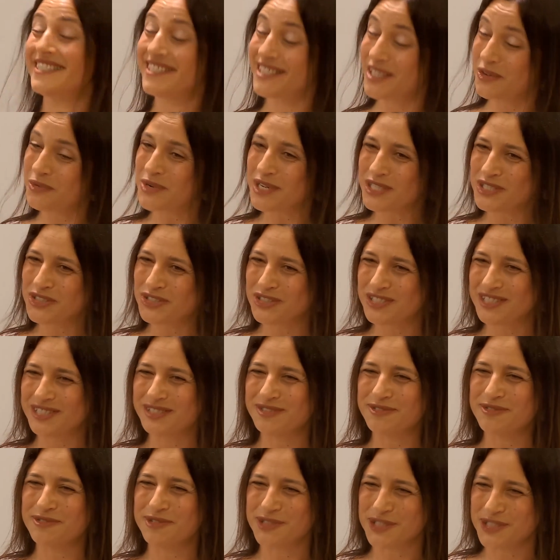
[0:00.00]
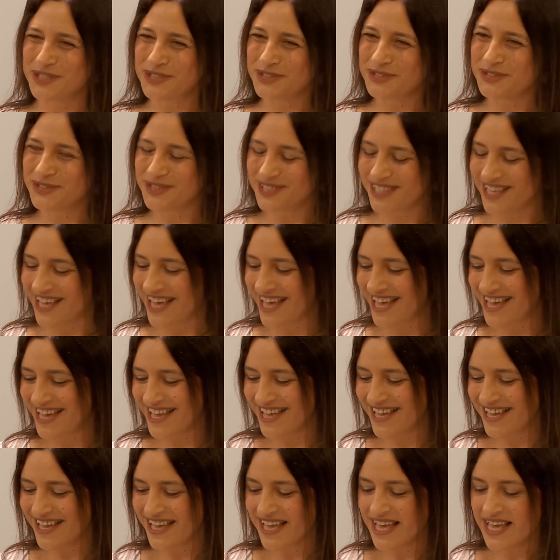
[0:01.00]
Last question for you
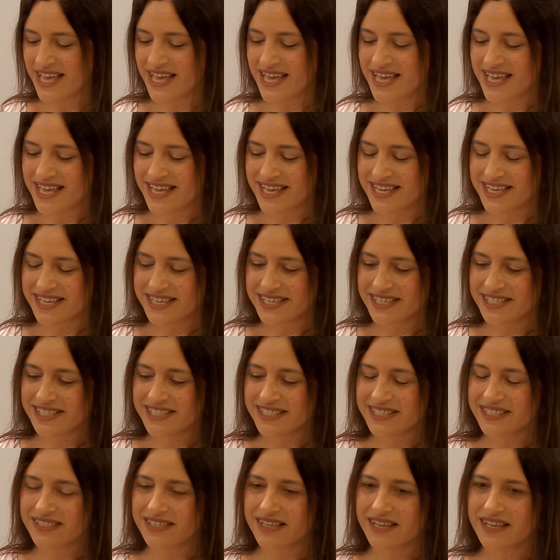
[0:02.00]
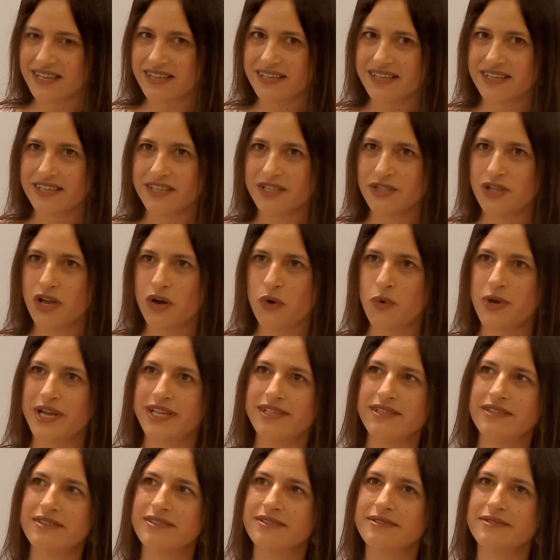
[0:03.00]
today is,
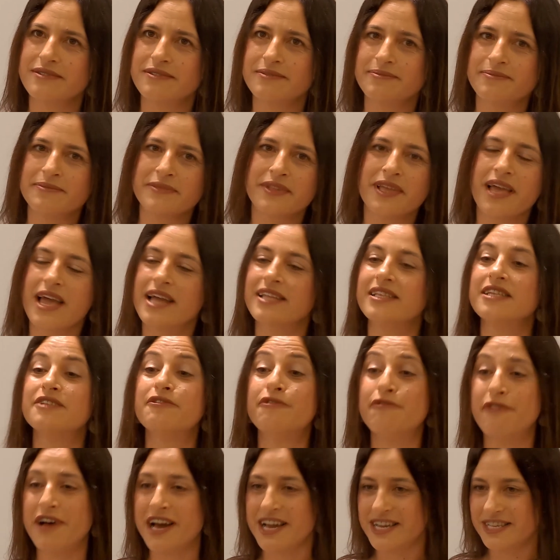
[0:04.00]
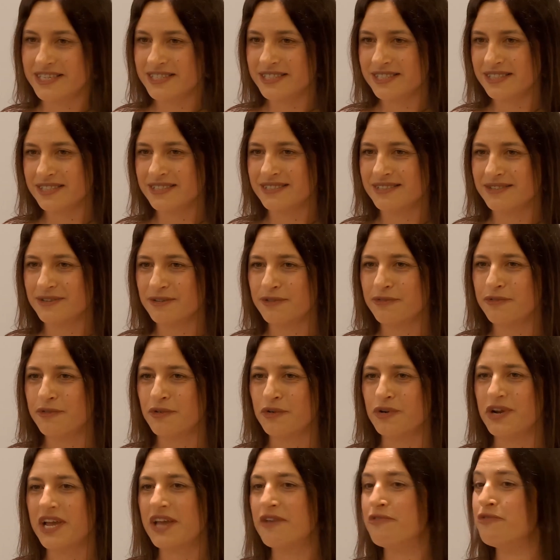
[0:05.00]
an advice
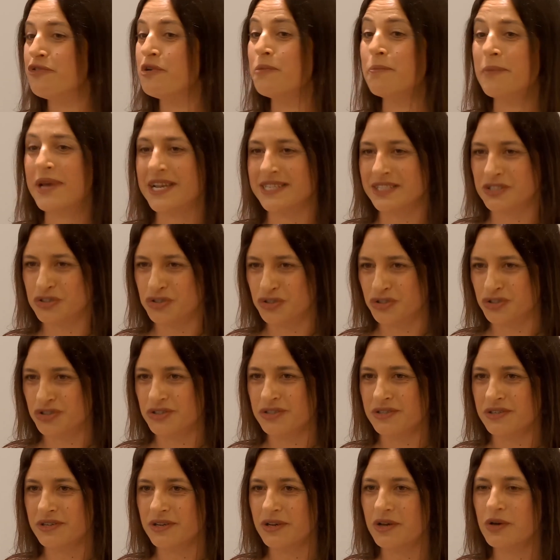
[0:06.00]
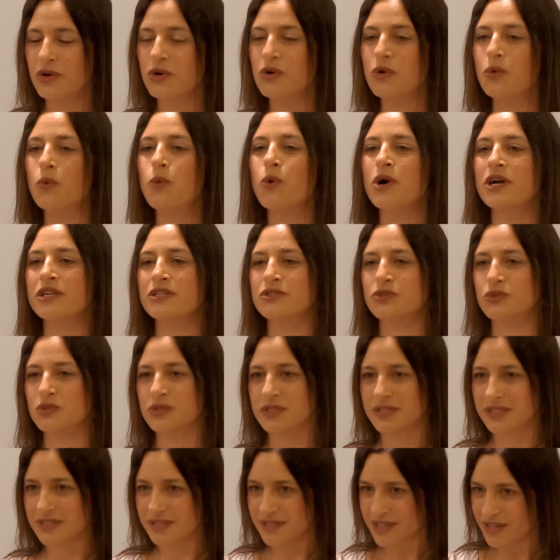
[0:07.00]
for every manager who
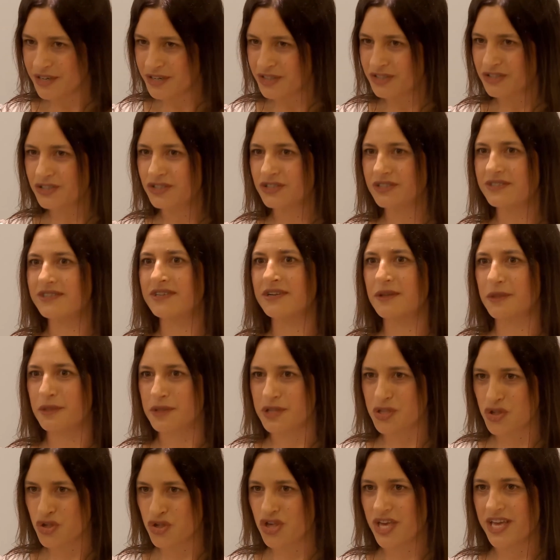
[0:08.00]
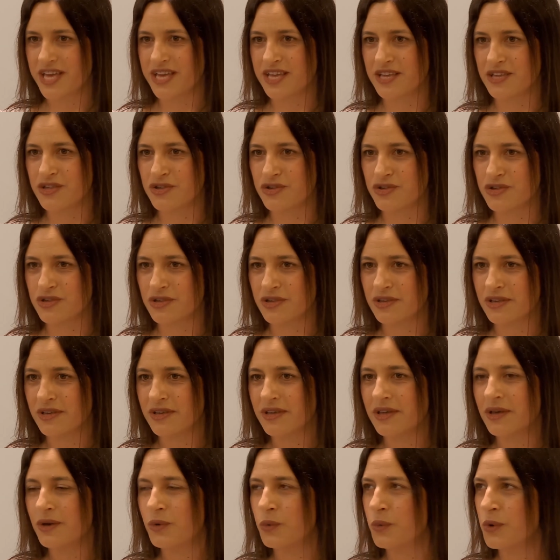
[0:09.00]
want to start the change,
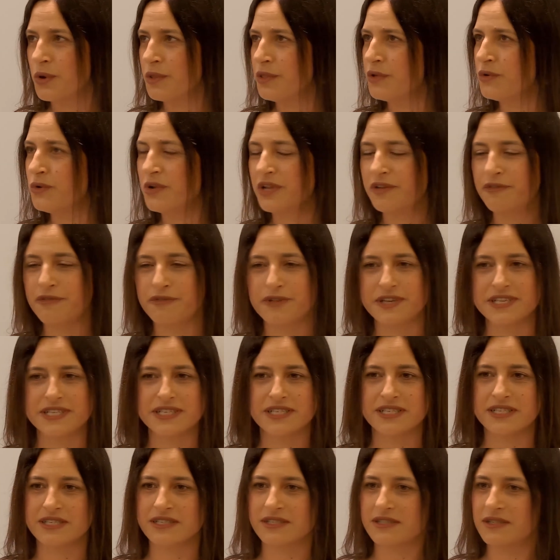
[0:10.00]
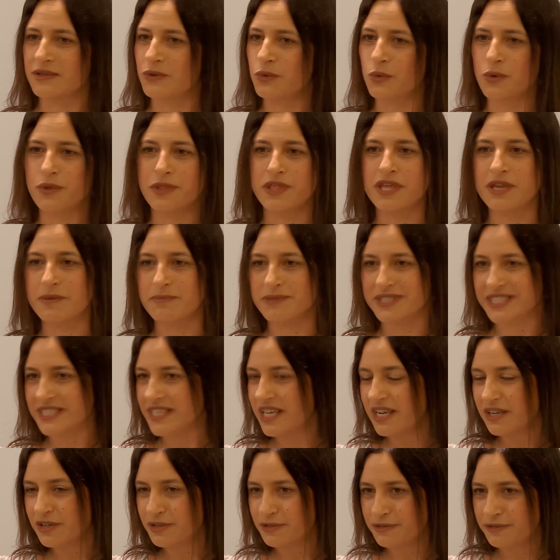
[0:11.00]
whether if it's with
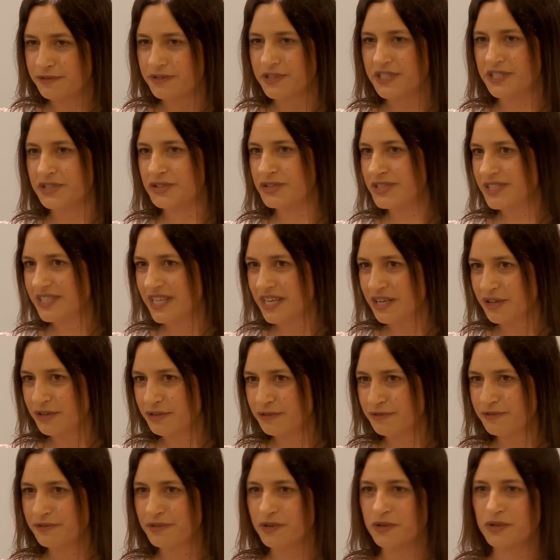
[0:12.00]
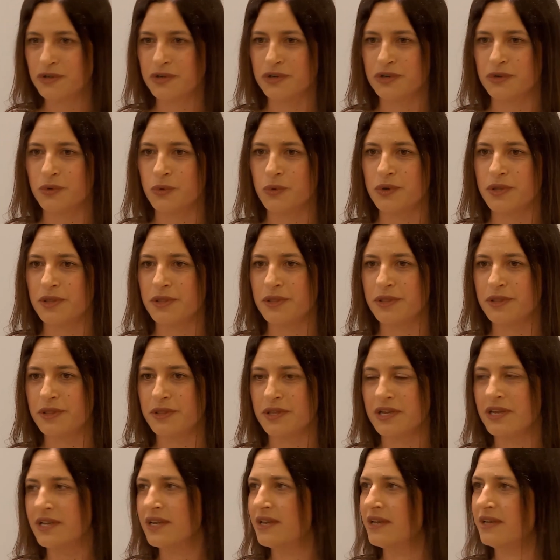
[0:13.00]
himself, herself, or
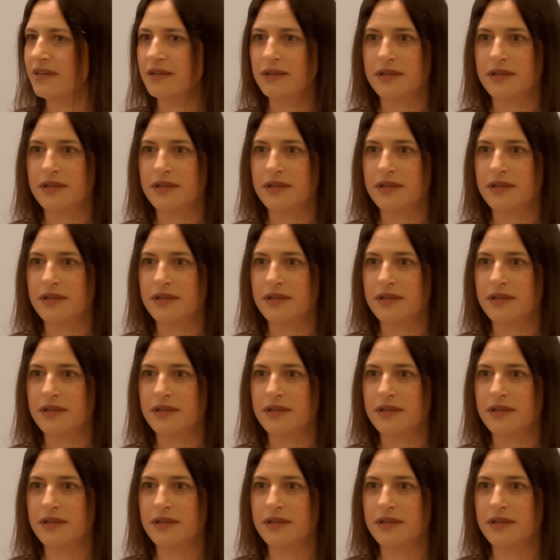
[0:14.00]
with